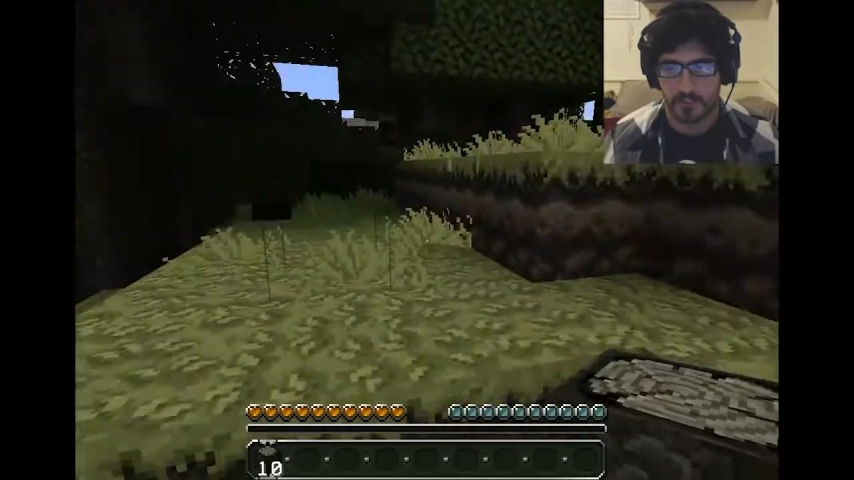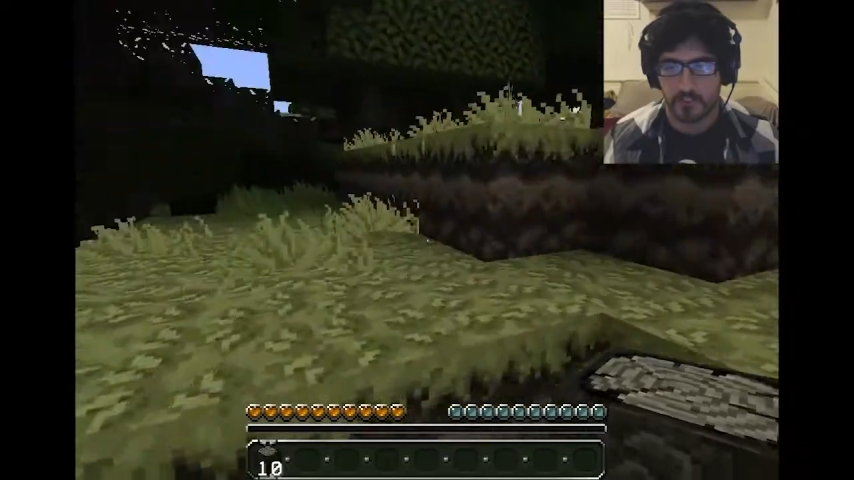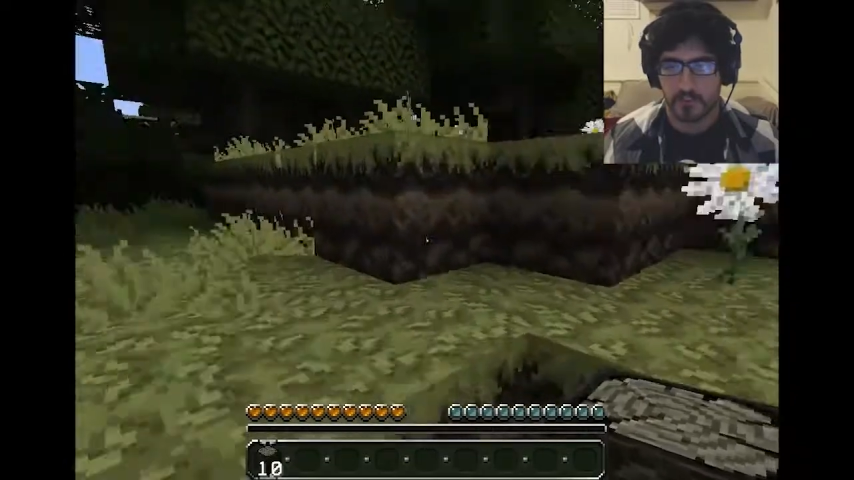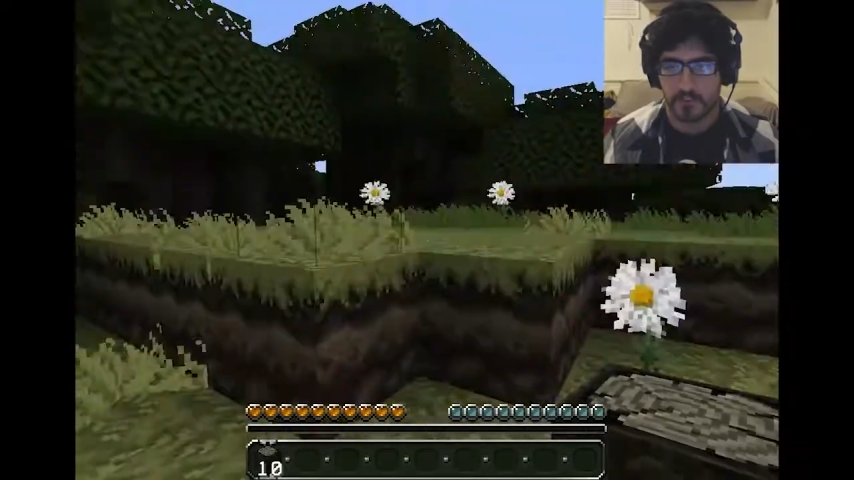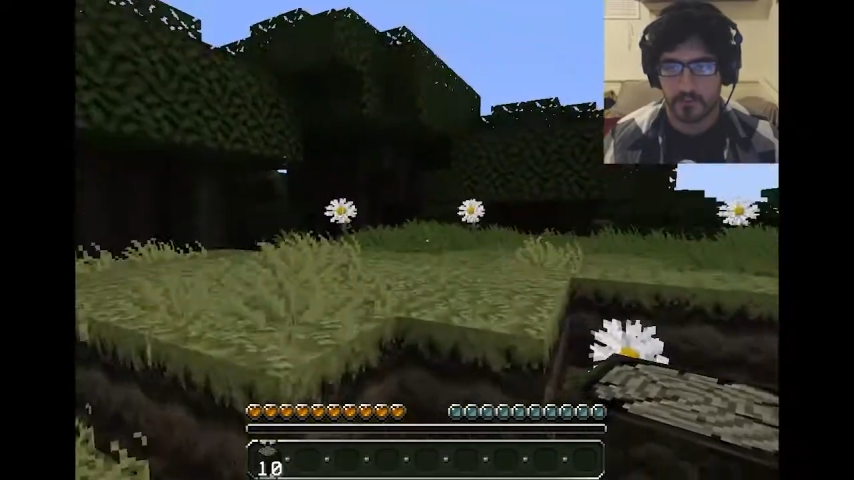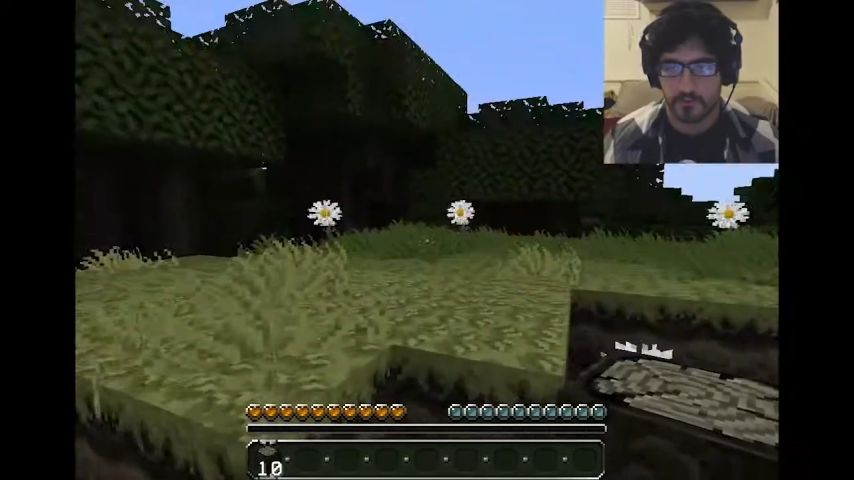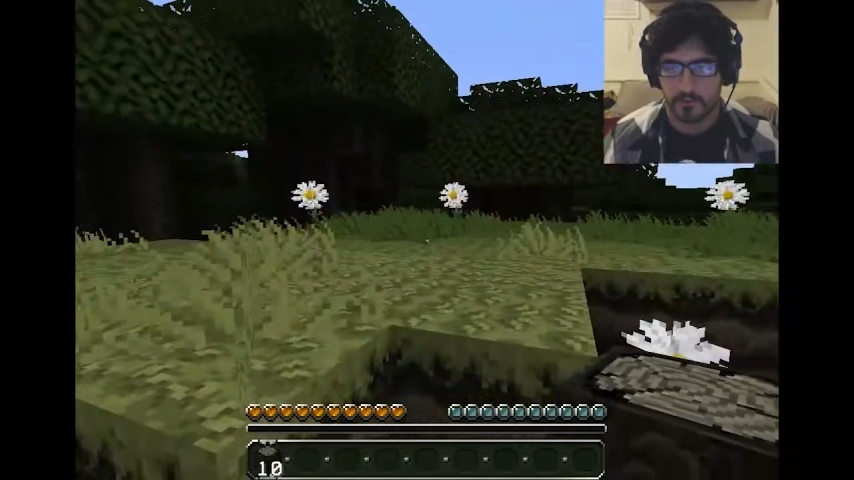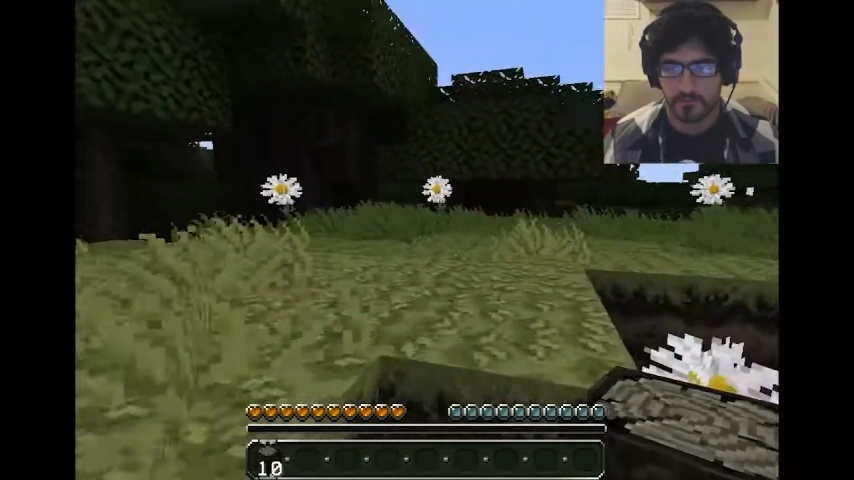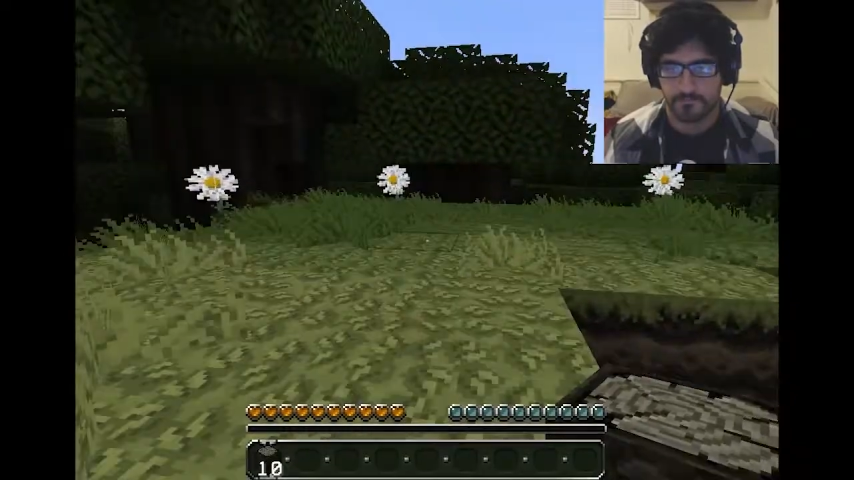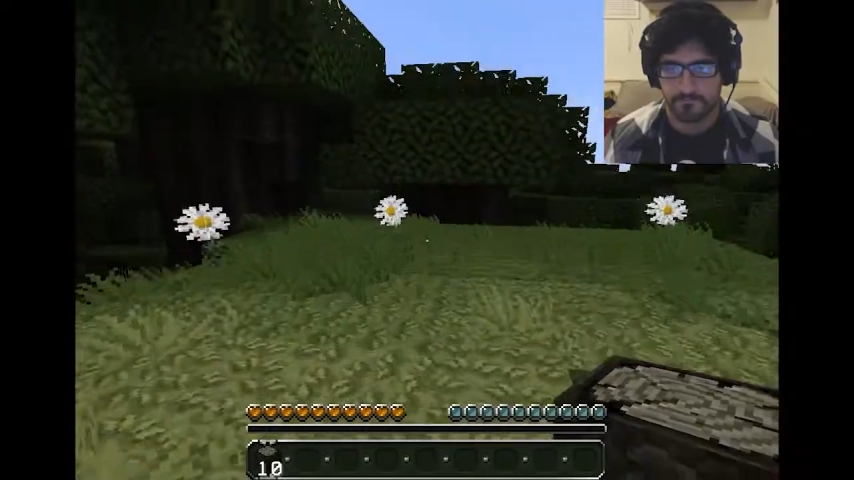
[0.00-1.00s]
So
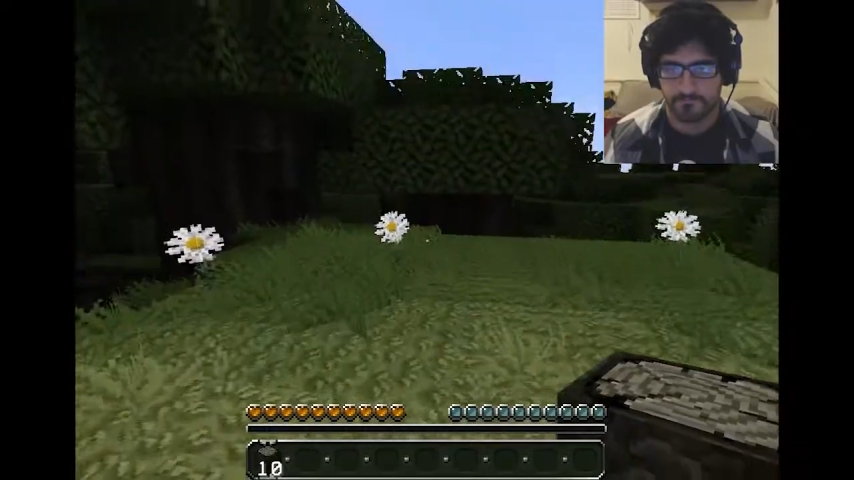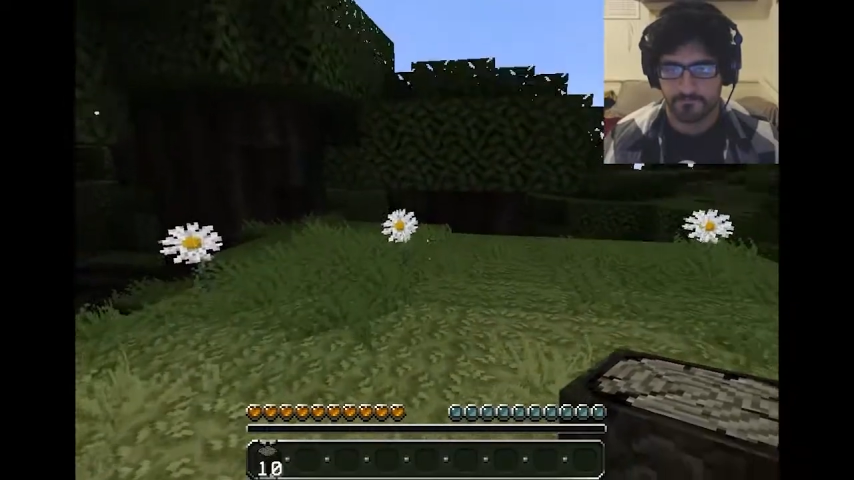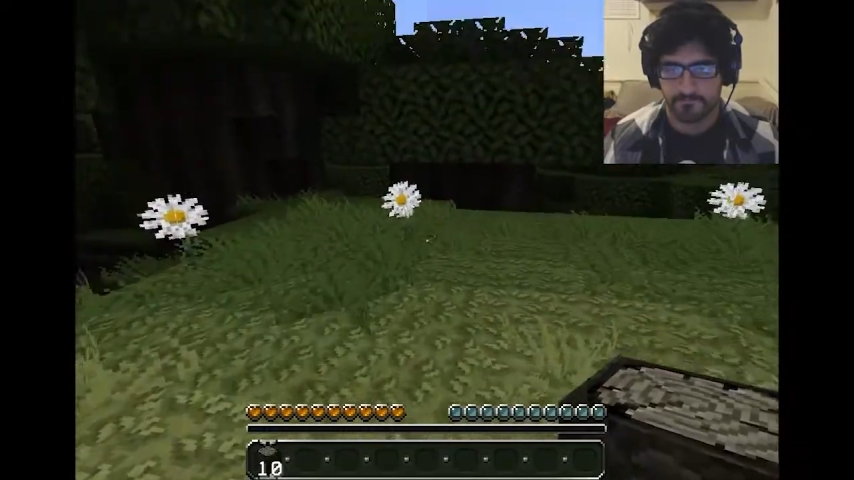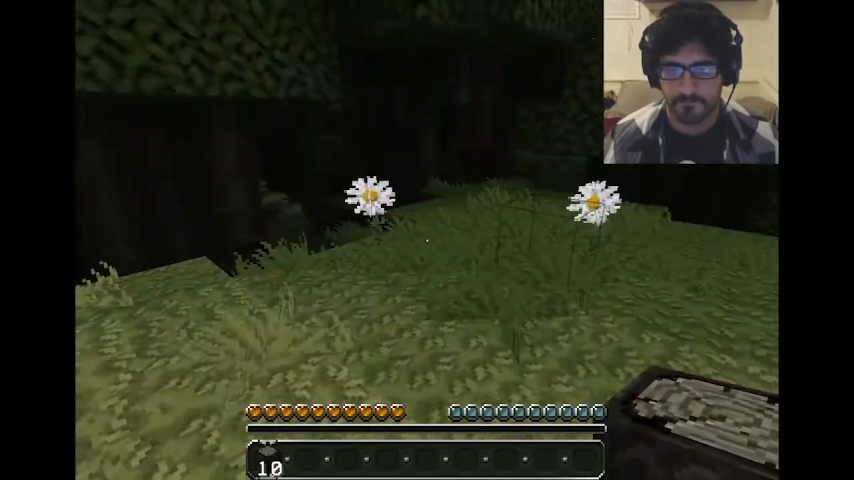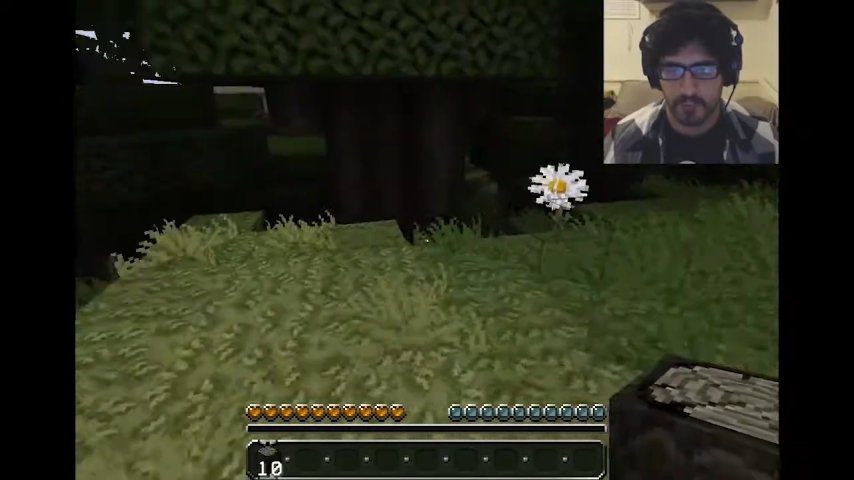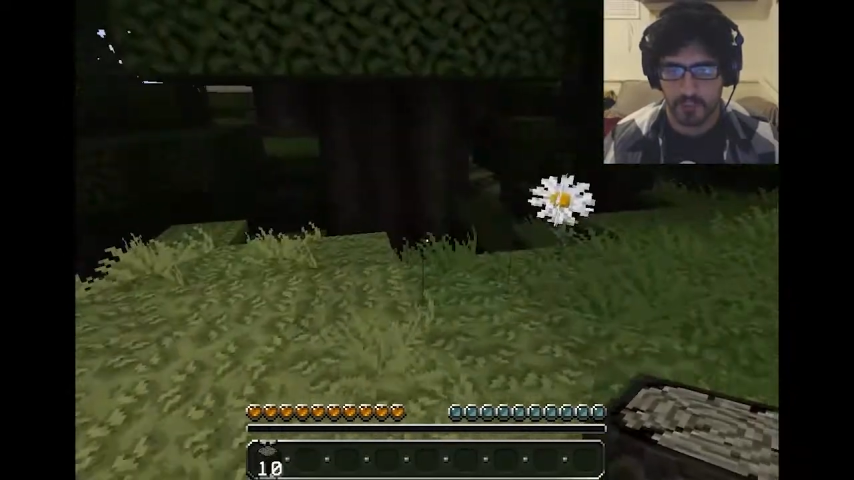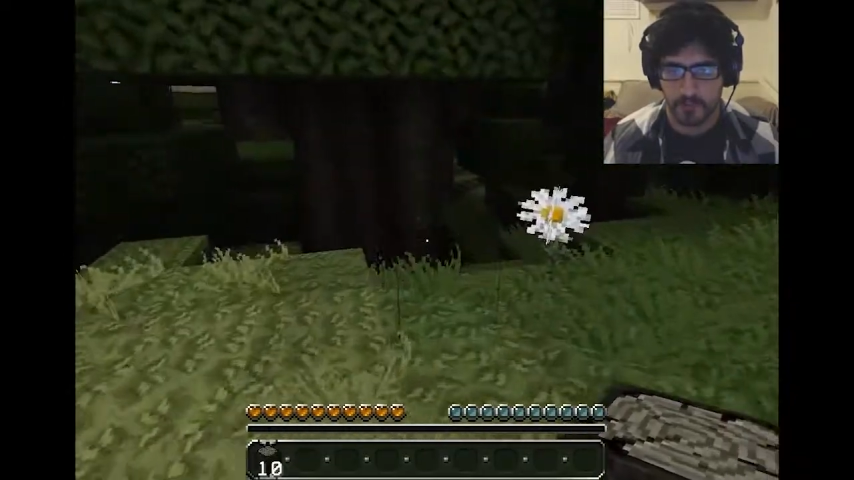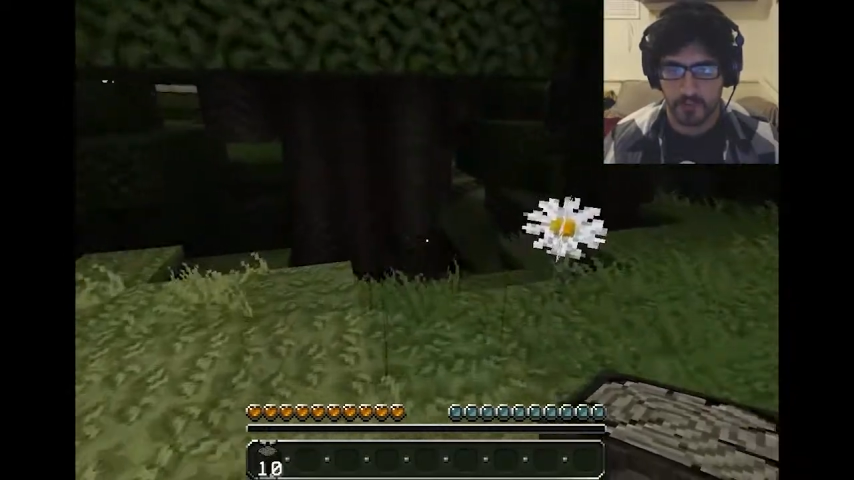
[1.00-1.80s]
let me